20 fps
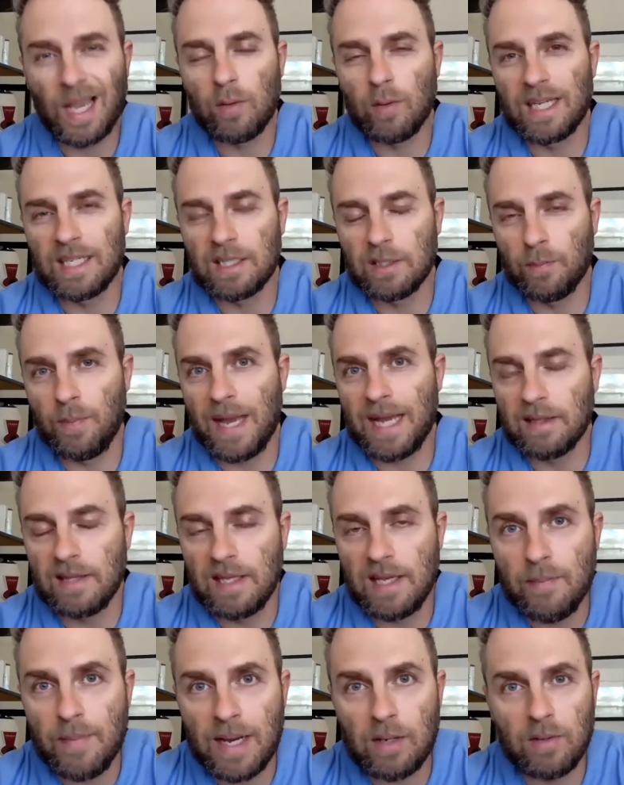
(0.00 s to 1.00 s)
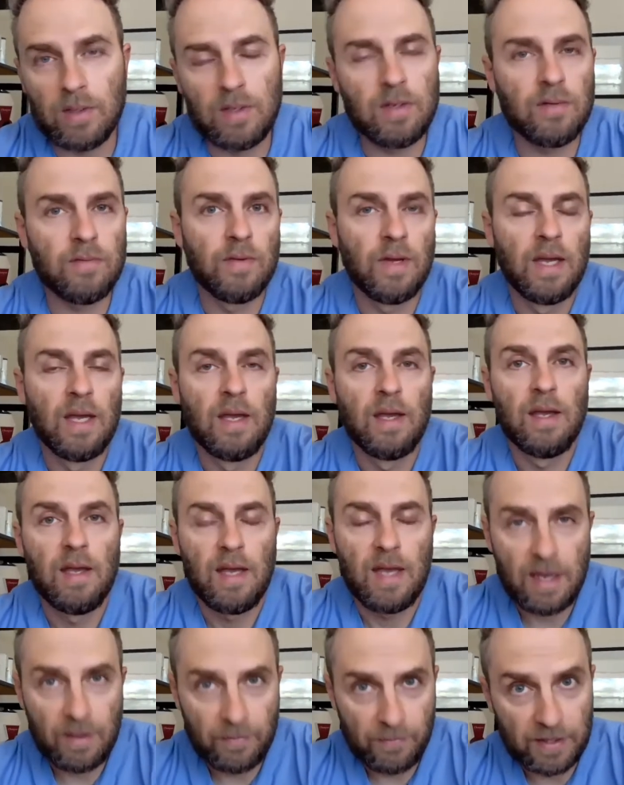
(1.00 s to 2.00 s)
I would expect the amount of
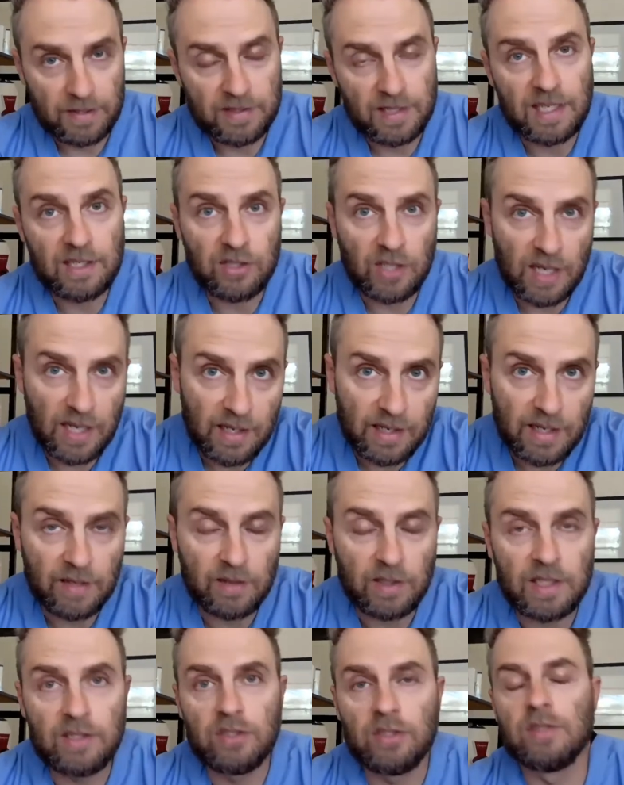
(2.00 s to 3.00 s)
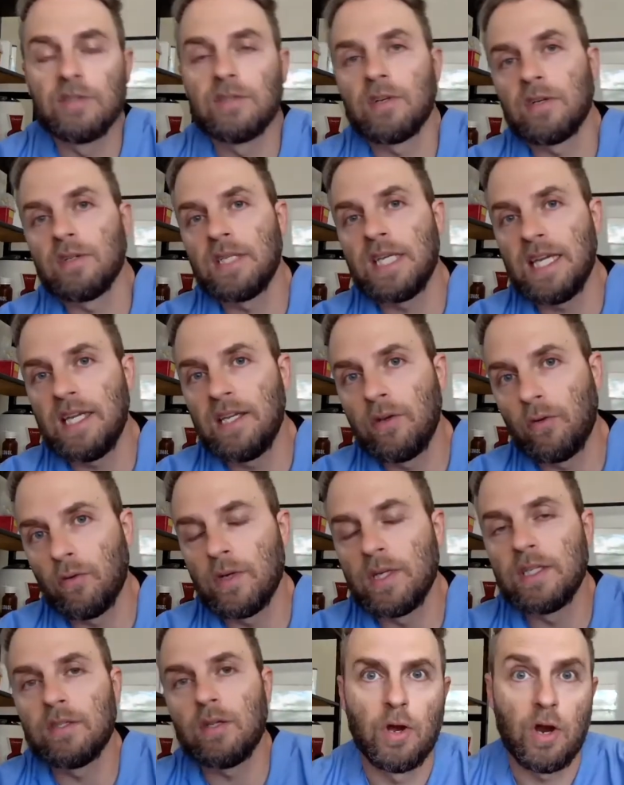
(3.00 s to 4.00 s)
FSH and LH to start to
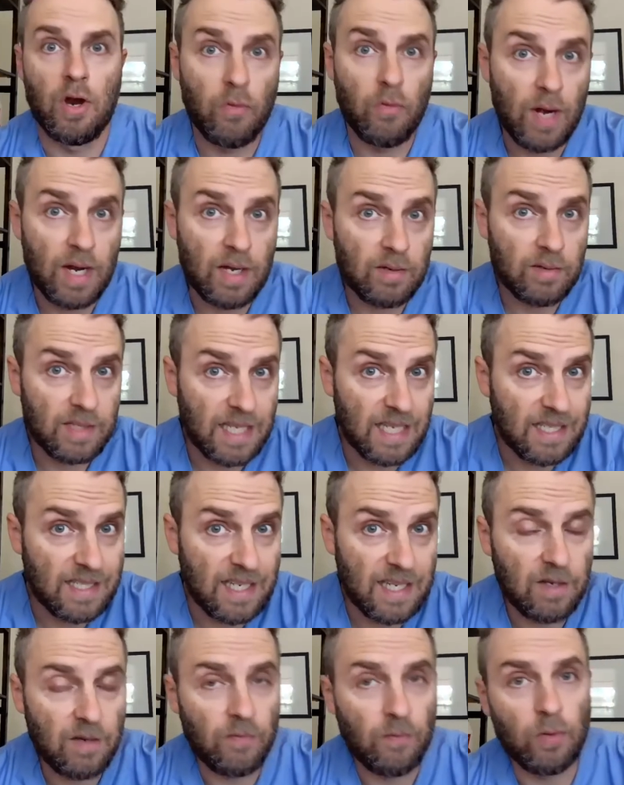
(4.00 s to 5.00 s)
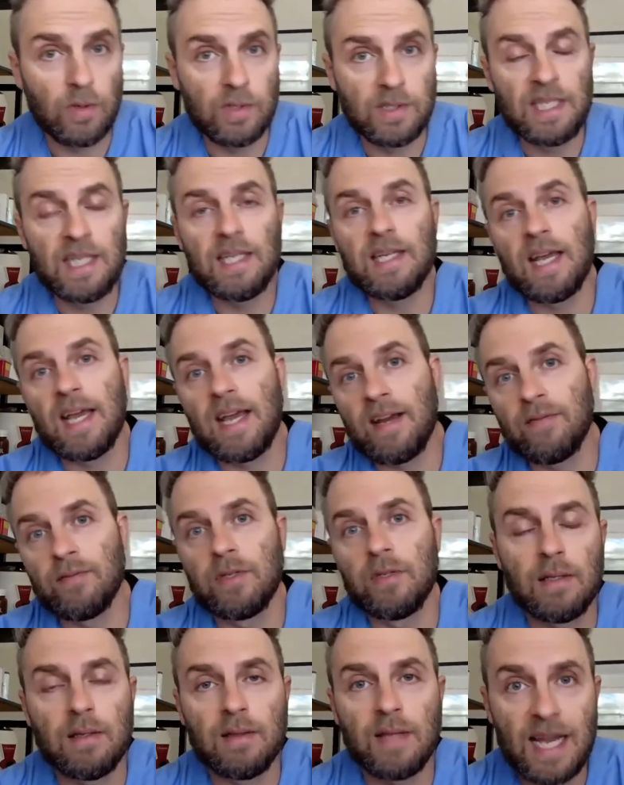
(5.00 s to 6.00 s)
increase around day 10 to 14
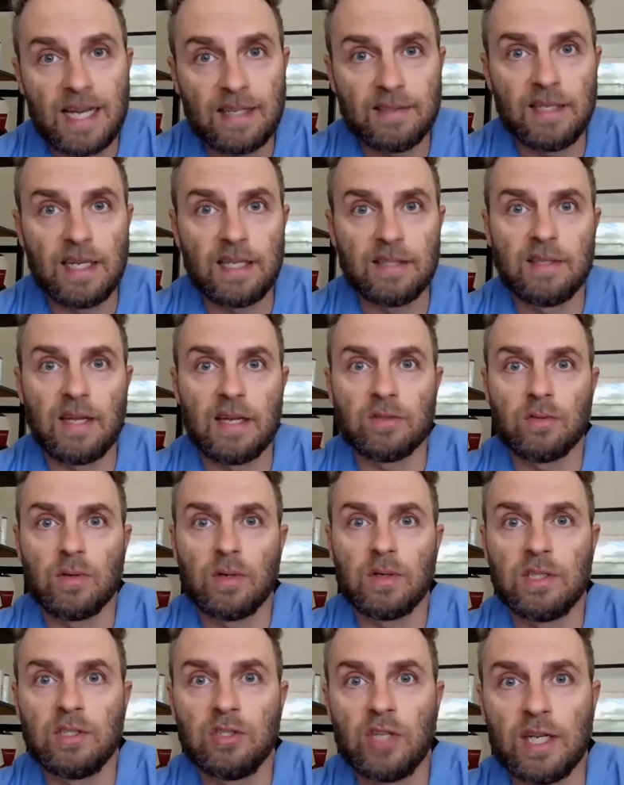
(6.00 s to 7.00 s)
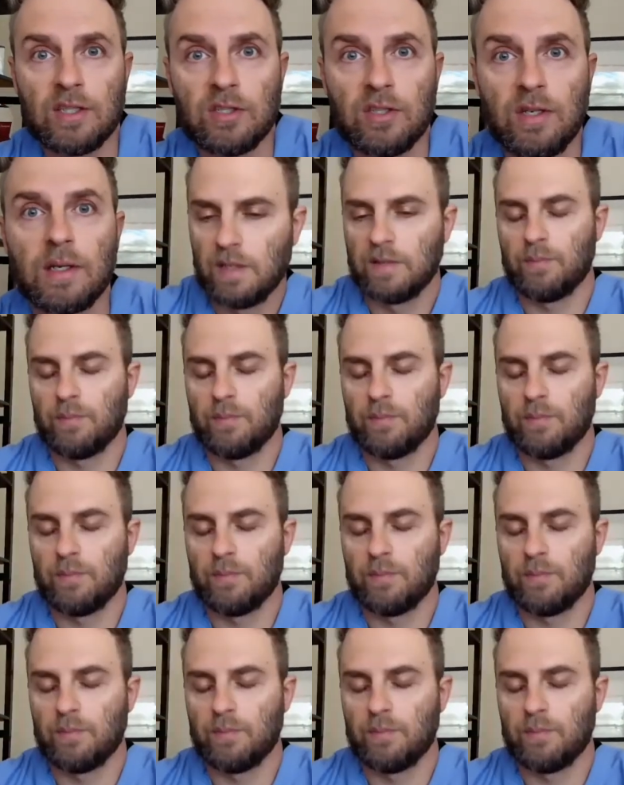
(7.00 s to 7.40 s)
after your last testosterone injection.